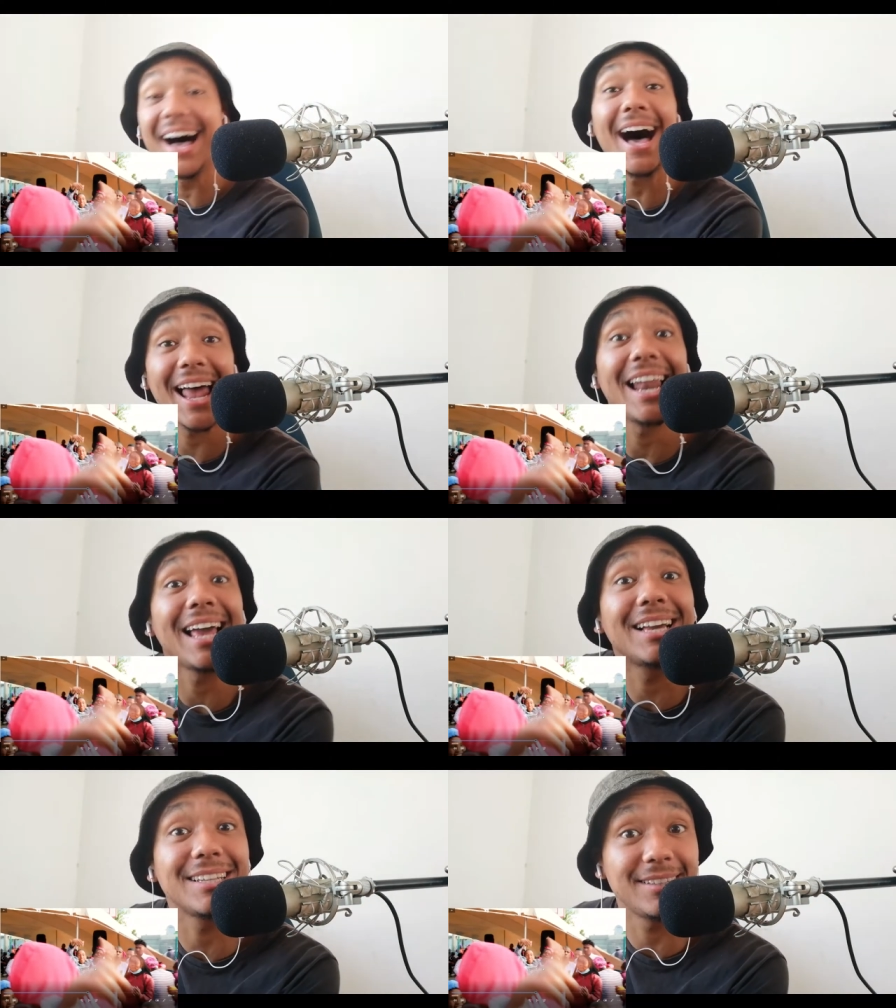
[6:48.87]
I
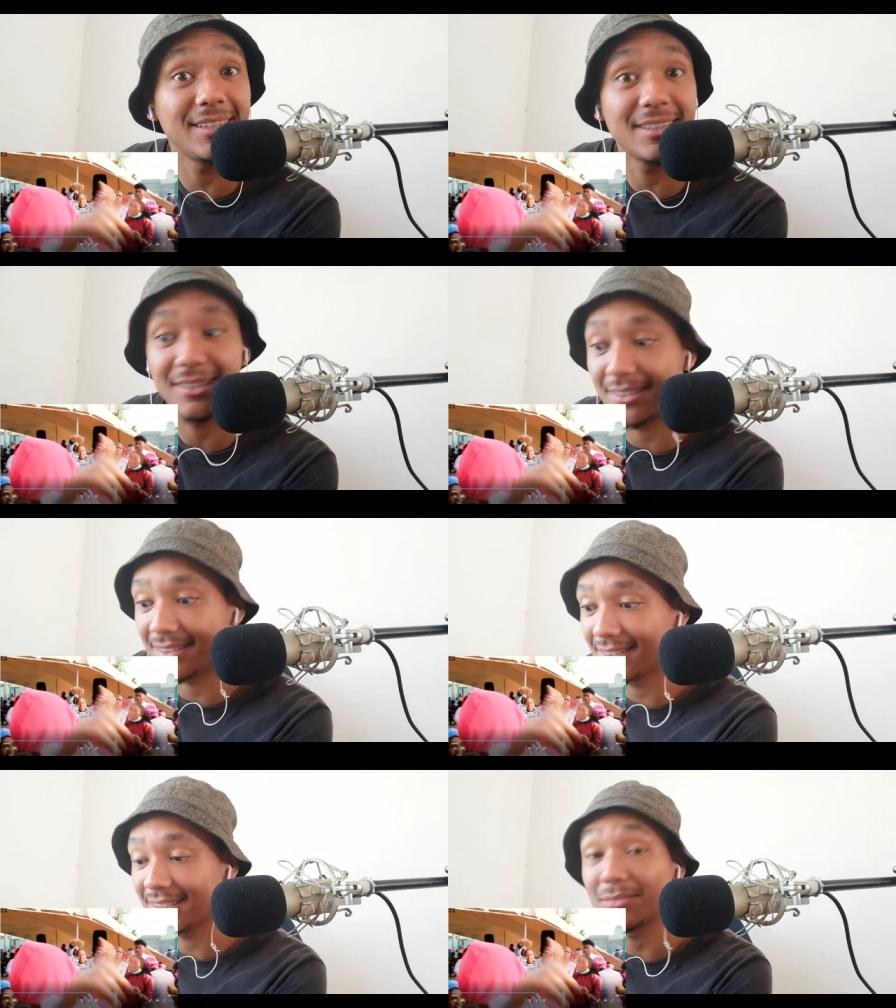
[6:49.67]
like it, nigga.
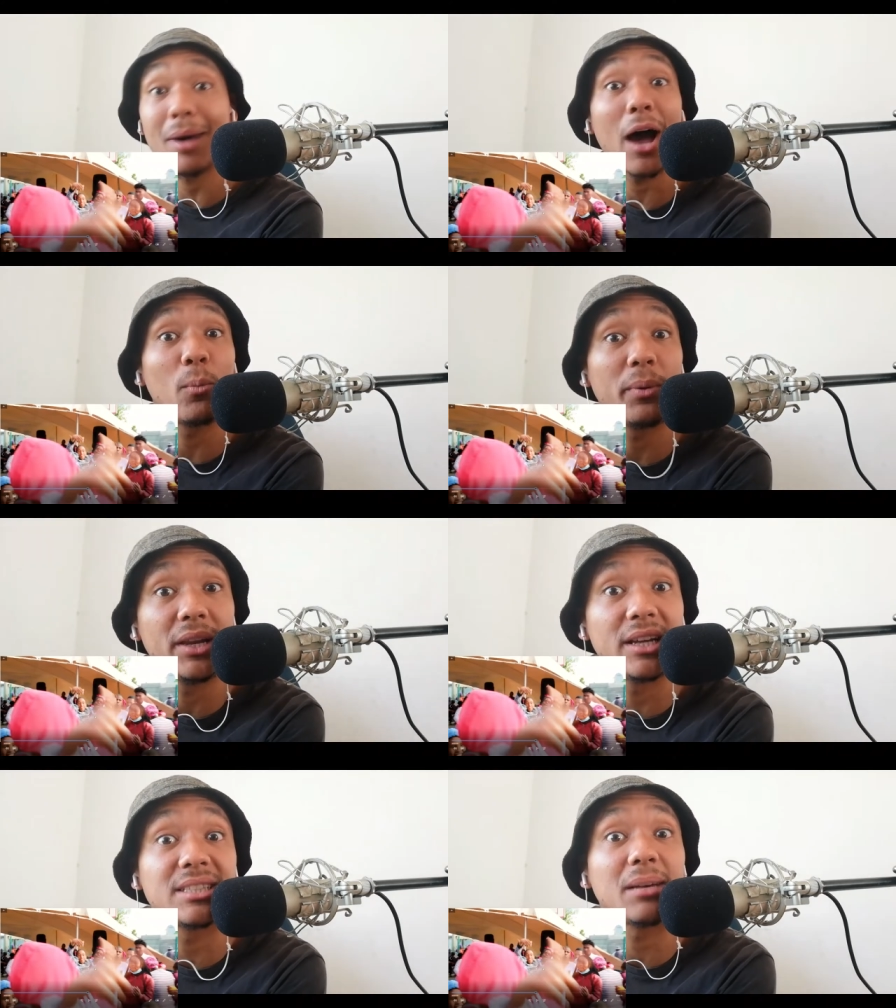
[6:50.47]
It's my
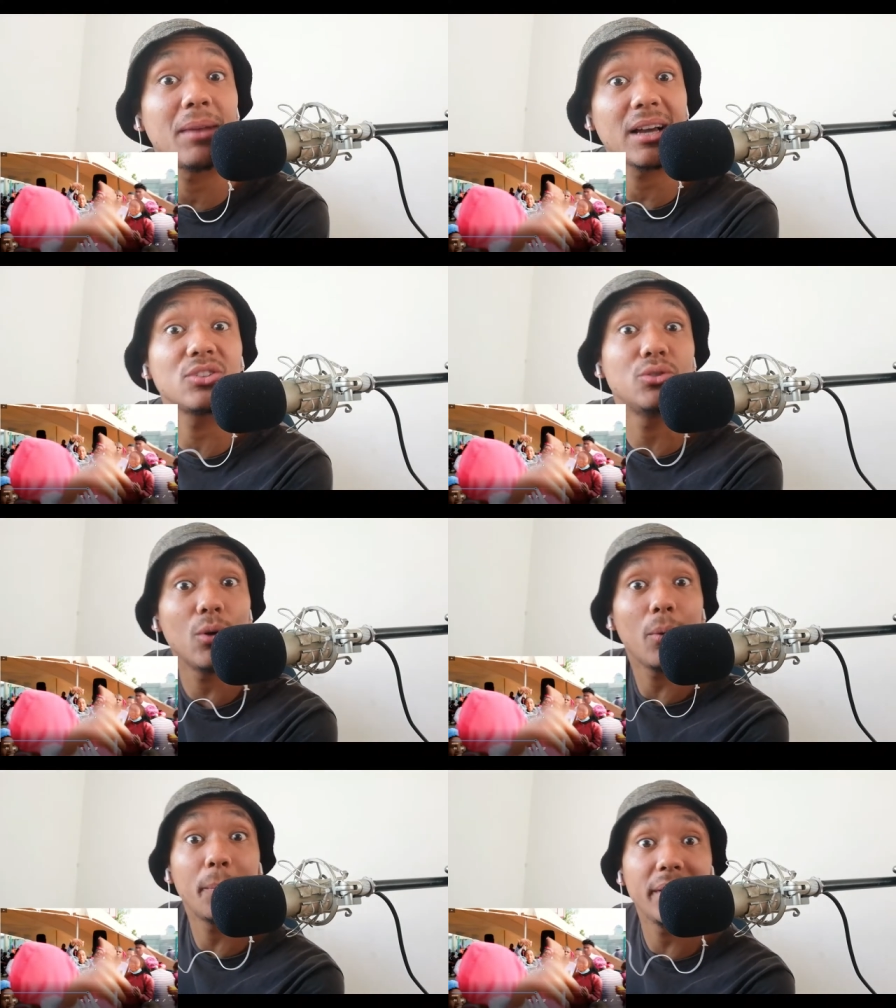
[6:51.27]
opinion, same like as
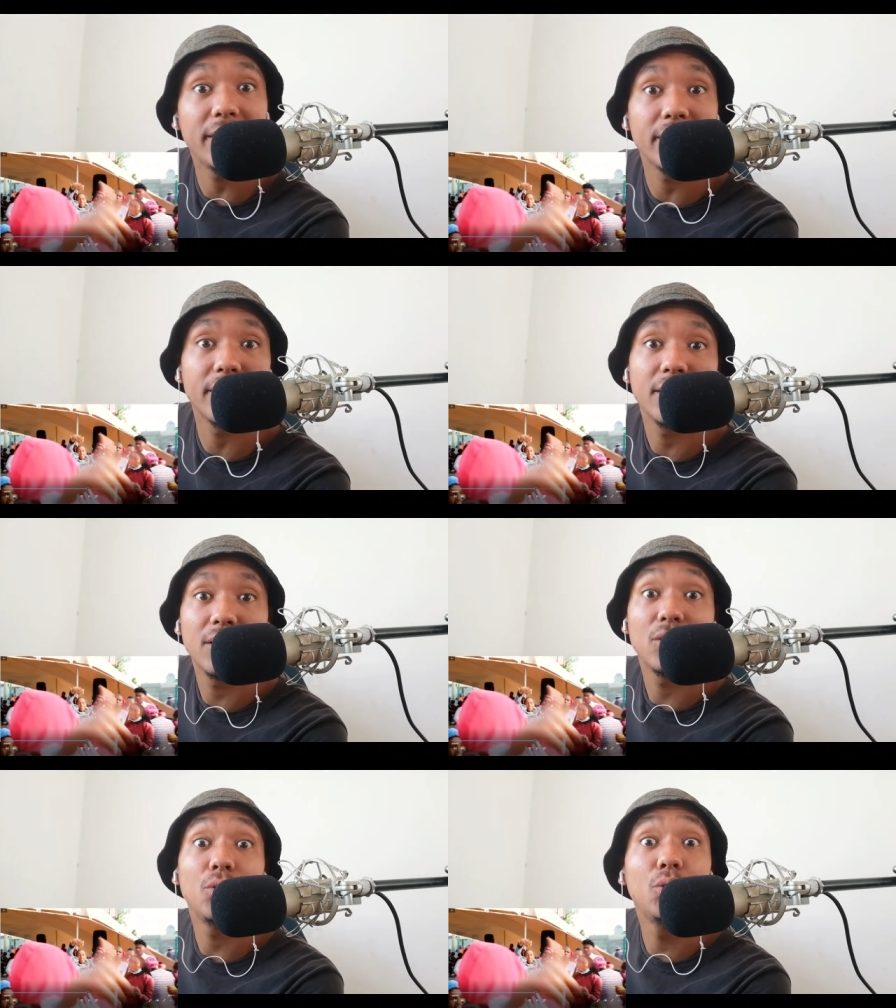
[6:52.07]
your opinion.
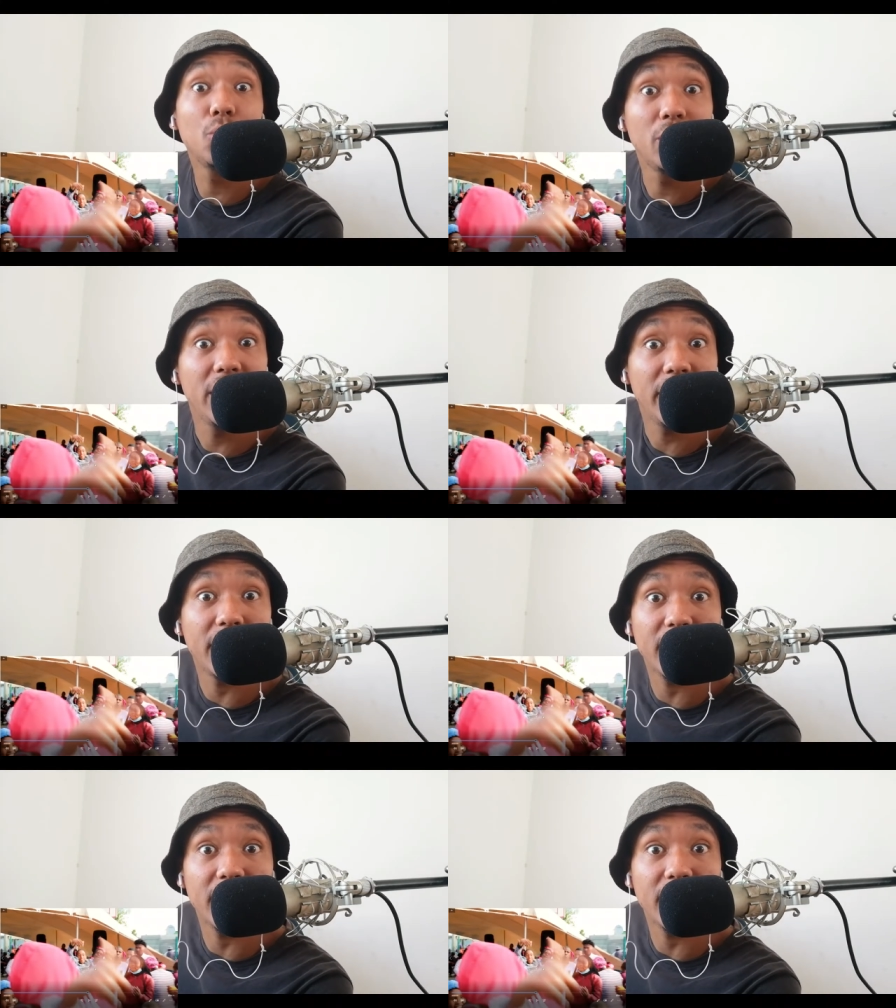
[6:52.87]
You did.